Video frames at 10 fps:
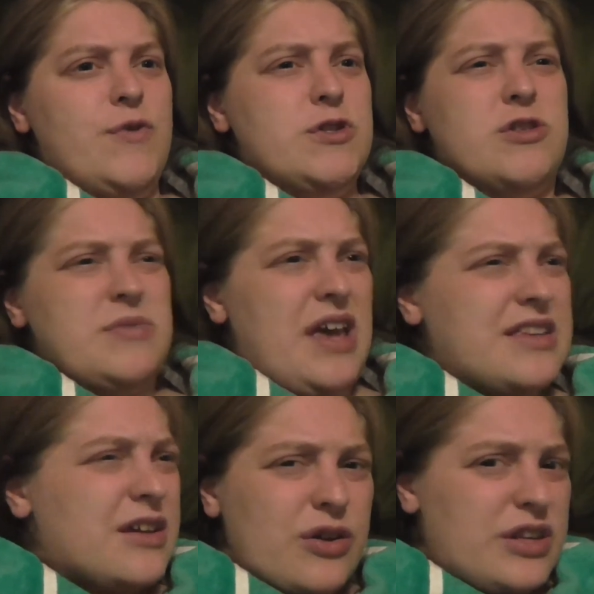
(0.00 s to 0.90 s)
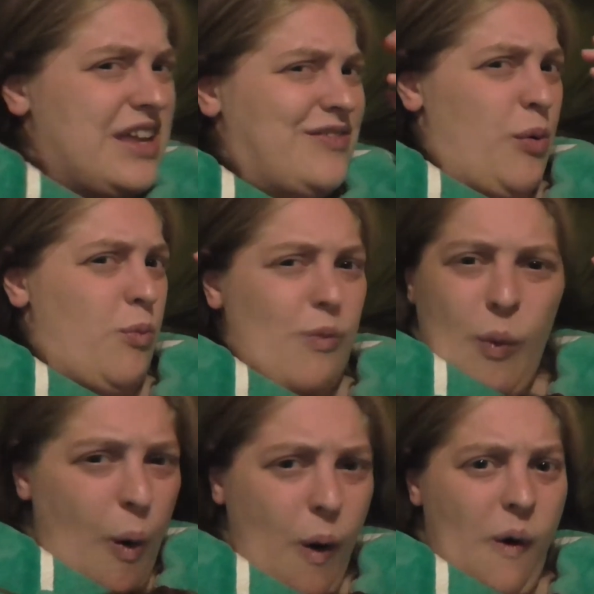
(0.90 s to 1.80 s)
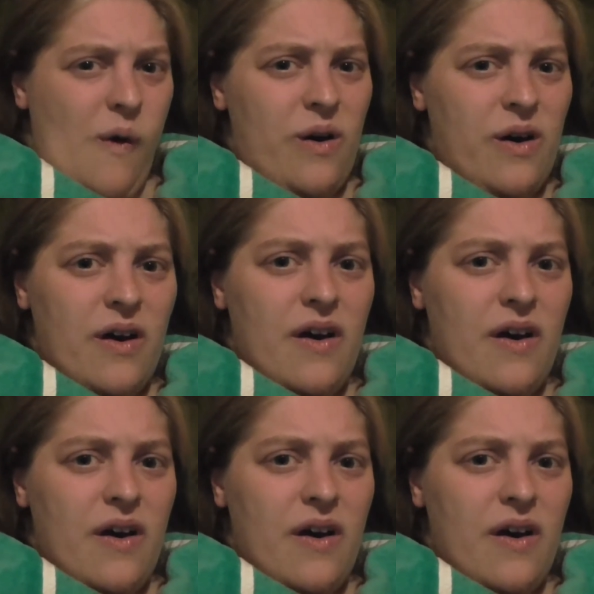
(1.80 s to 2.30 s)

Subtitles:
some days I couldn't even walk.